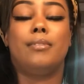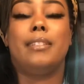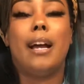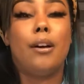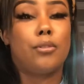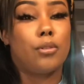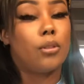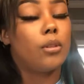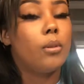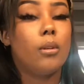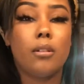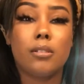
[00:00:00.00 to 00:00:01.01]
doubt their
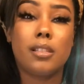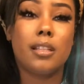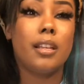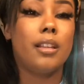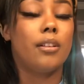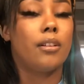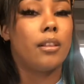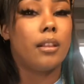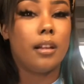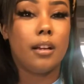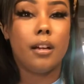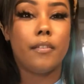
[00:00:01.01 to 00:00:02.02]
loyalty, their
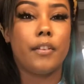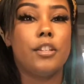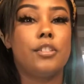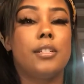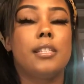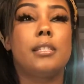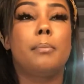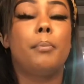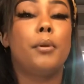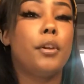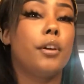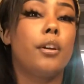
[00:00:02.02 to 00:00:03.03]
love. It's just
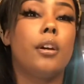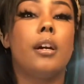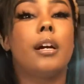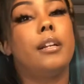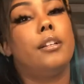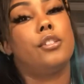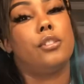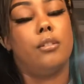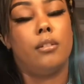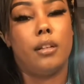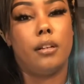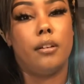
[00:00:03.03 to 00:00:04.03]
pure
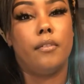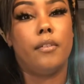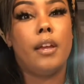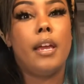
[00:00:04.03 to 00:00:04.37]
unconditional love.